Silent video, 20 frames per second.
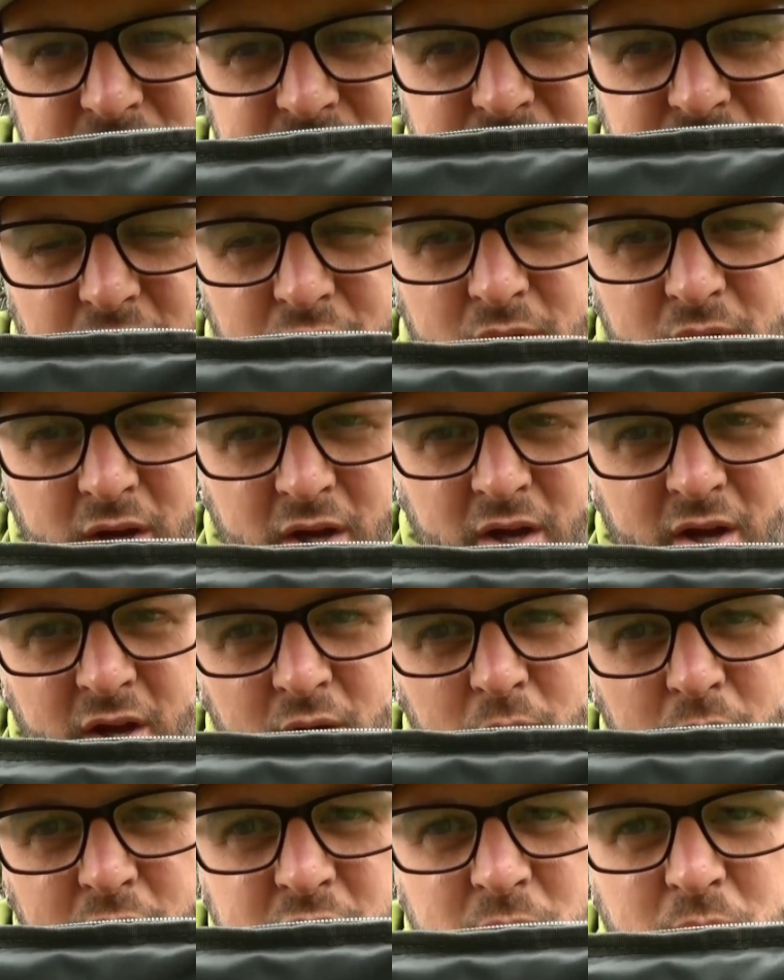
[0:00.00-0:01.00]
So
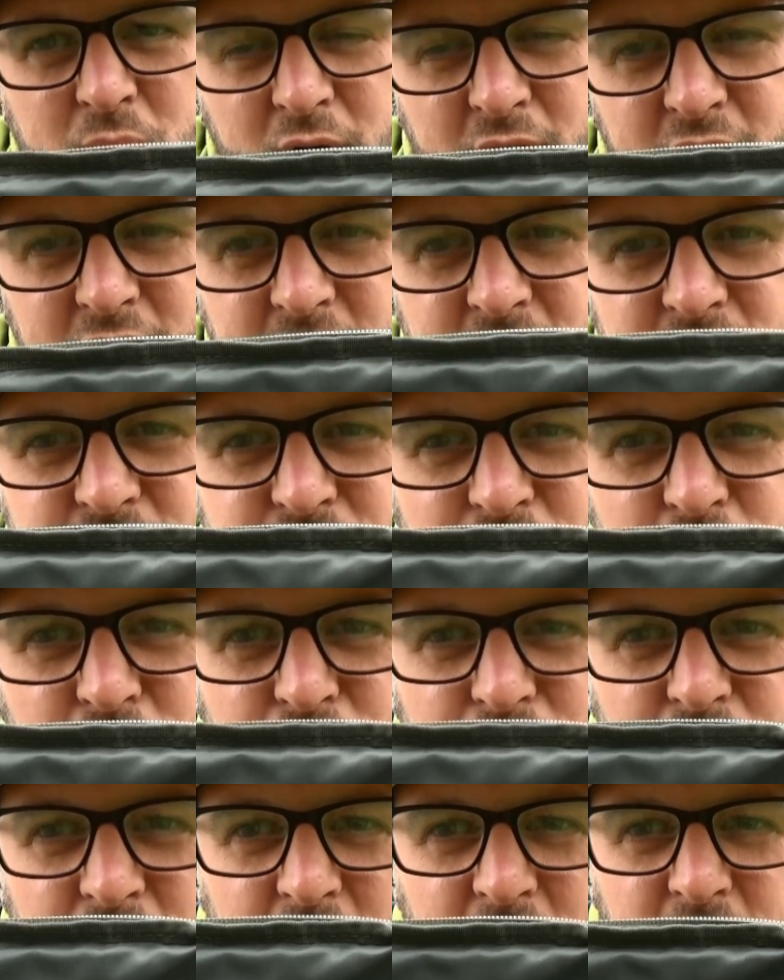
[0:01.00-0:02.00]
when you're putting in
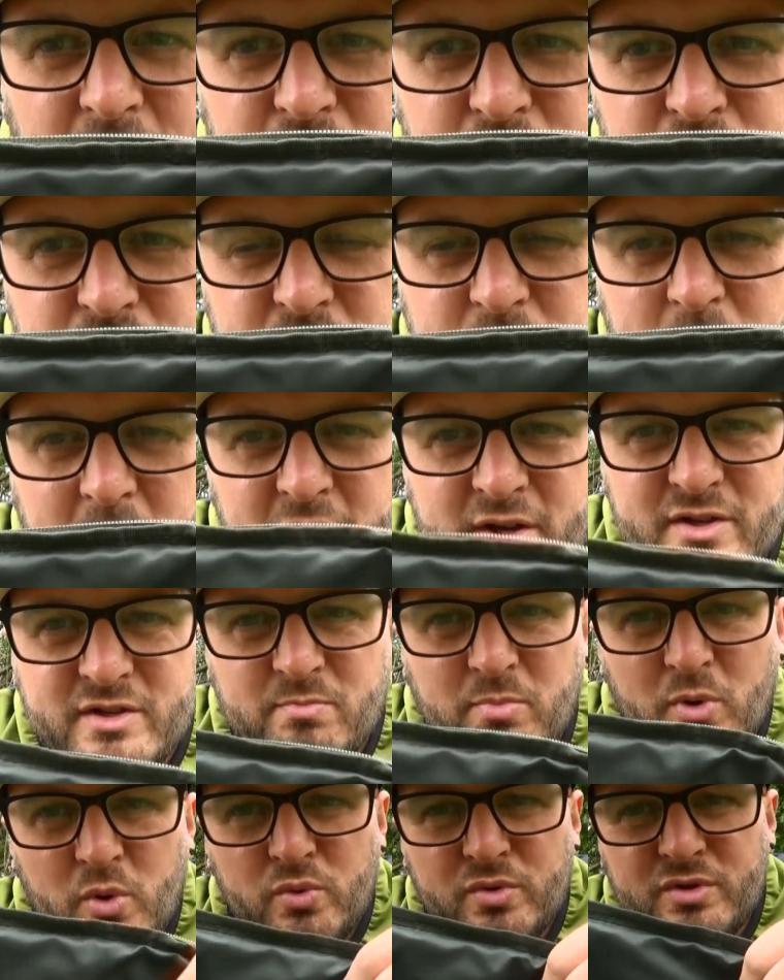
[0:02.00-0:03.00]
your spare
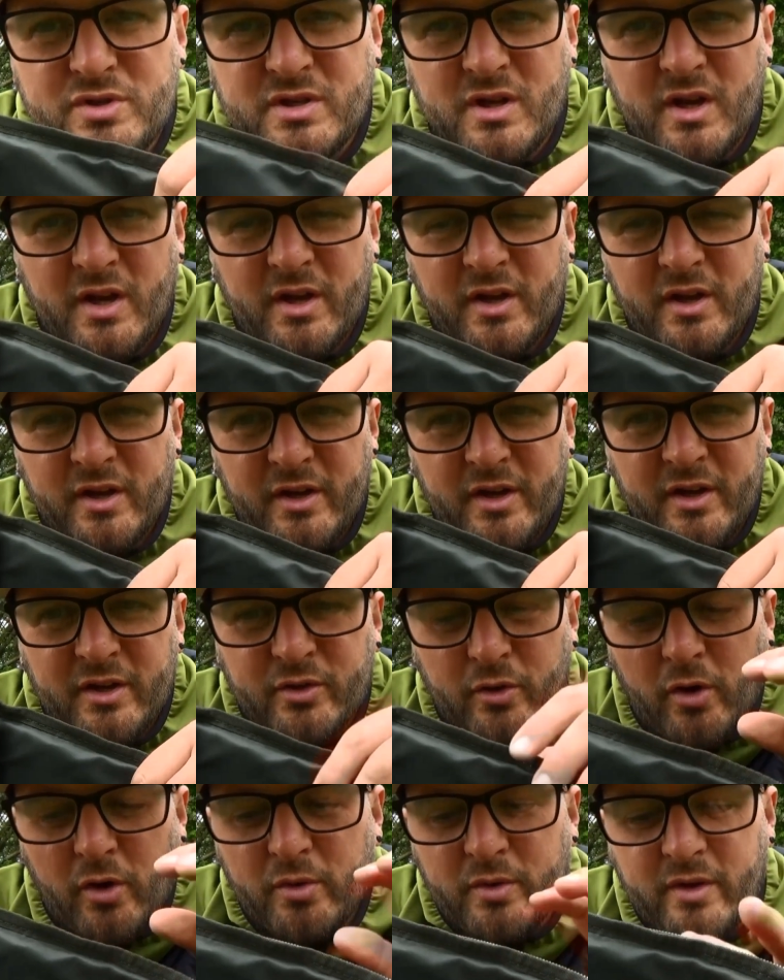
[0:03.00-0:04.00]
spools,
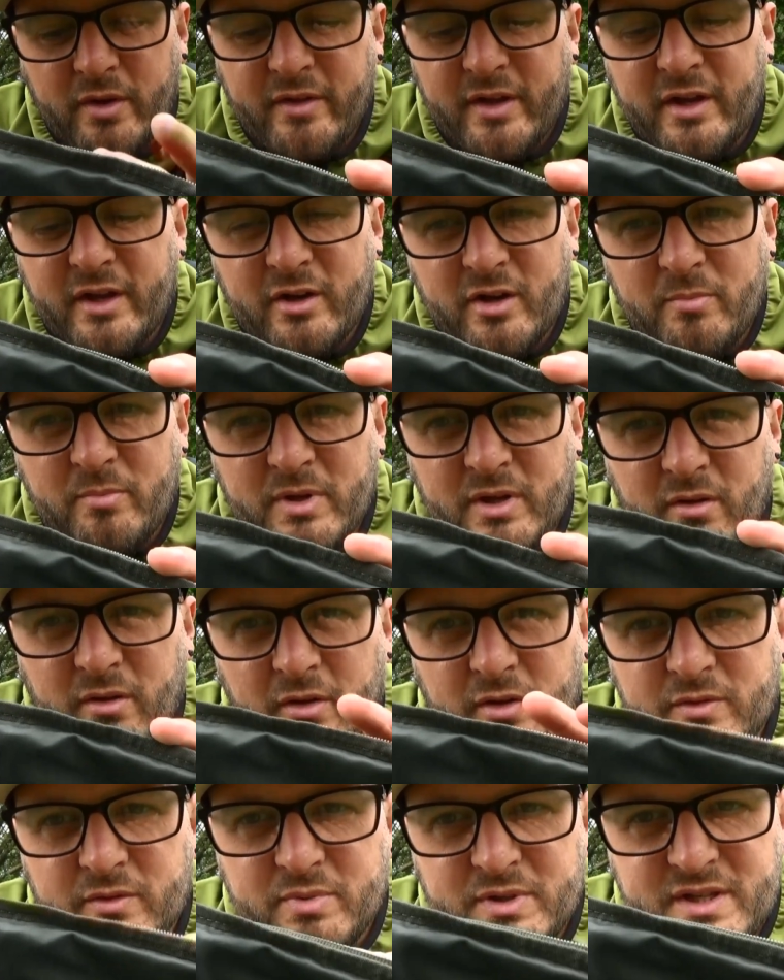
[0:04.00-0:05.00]
not only are they going to be
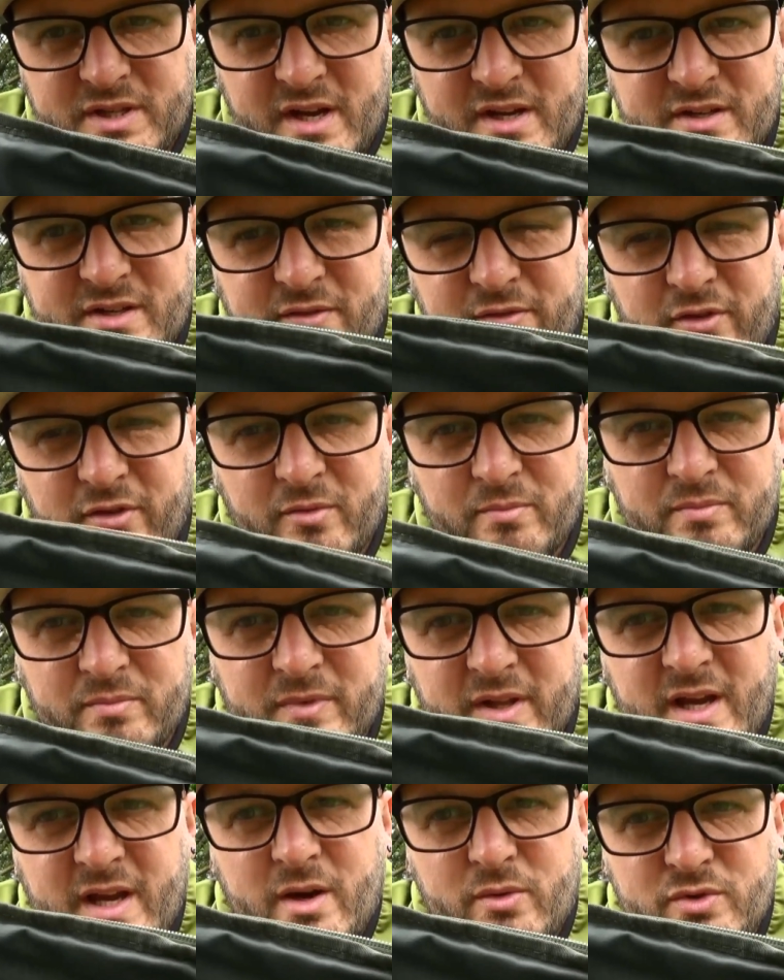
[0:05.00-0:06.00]
like protected from
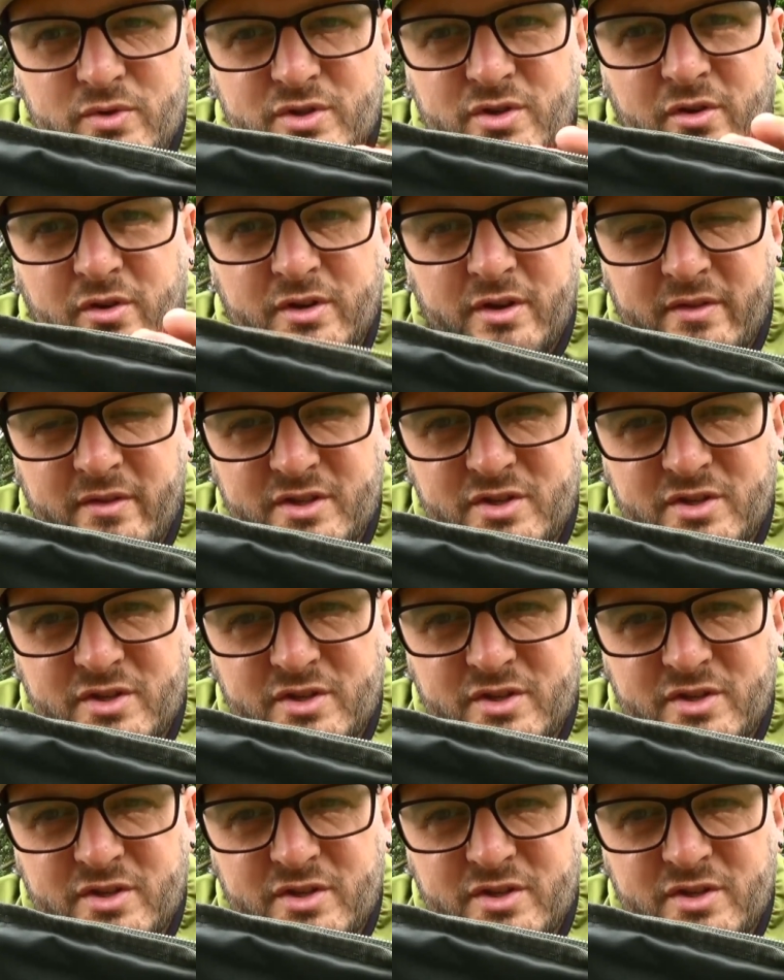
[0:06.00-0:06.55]
the outside in the